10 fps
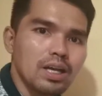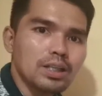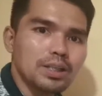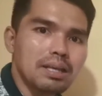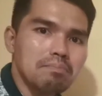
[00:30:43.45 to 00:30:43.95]

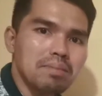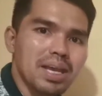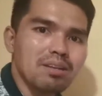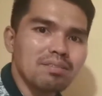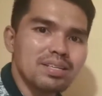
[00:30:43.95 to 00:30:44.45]
to the
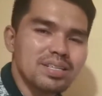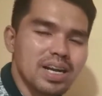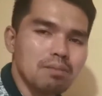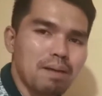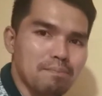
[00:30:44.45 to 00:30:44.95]
mean of the
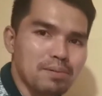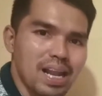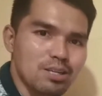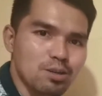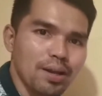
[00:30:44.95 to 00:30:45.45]
general
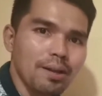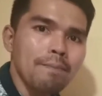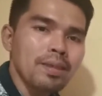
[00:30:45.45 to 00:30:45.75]
population.